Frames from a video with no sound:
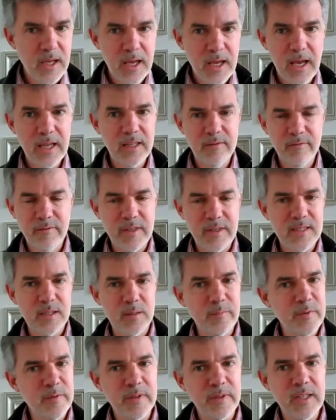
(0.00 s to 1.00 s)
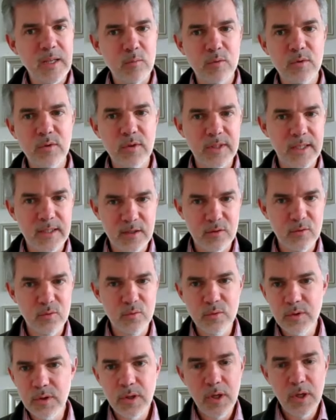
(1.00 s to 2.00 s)
And that's something that I would not
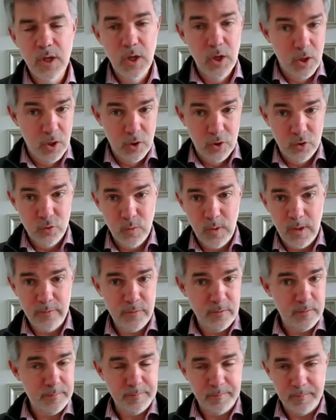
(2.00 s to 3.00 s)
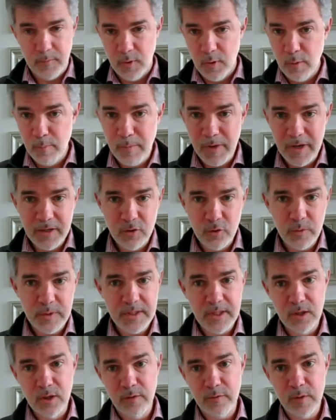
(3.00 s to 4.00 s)
exclude, to have a
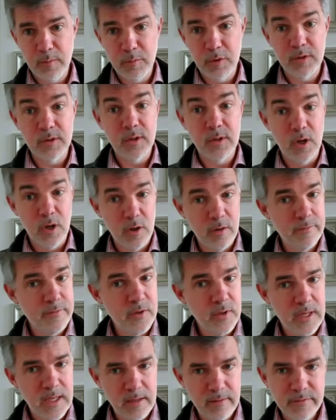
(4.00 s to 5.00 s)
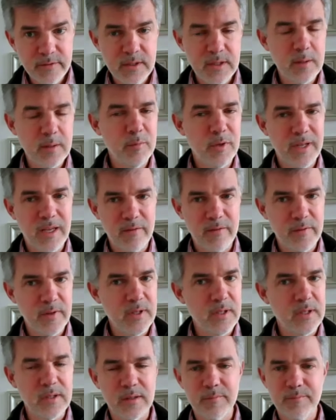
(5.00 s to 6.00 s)
minority government of the left, but I
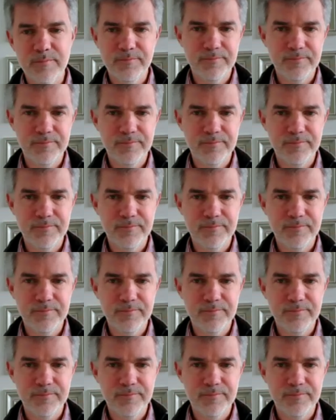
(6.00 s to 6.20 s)
think